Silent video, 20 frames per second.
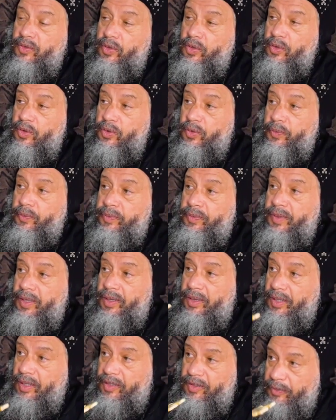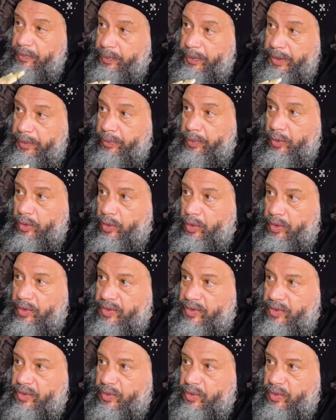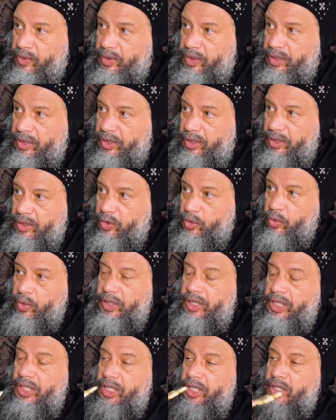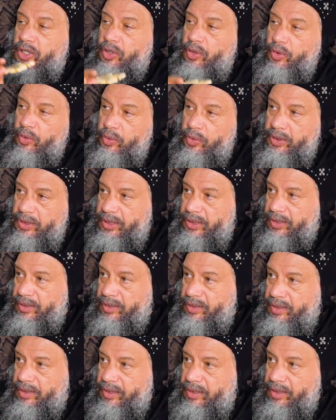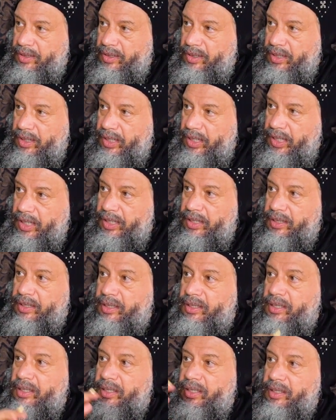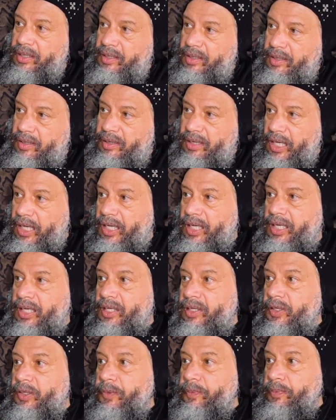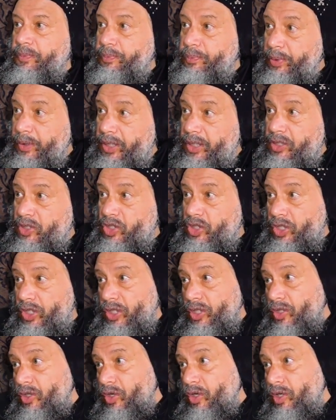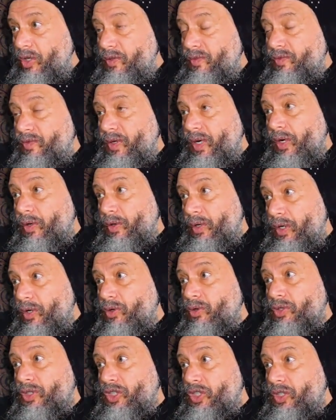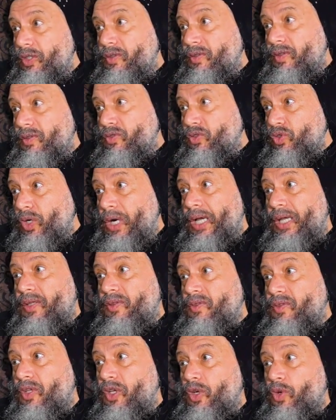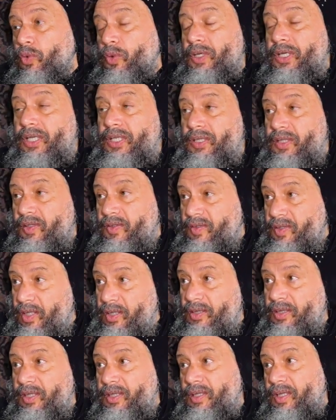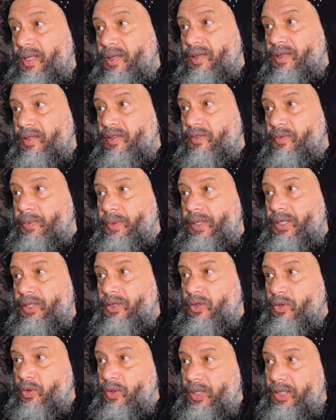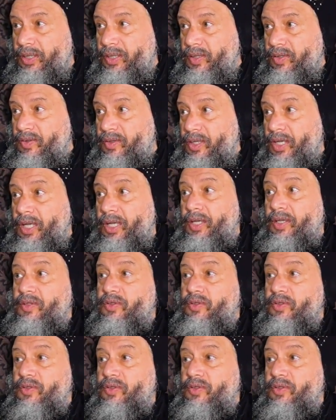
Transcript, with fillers: So these people also were included in the preaching of our Lord Jesus Christ when he descended in the spirit to Hades.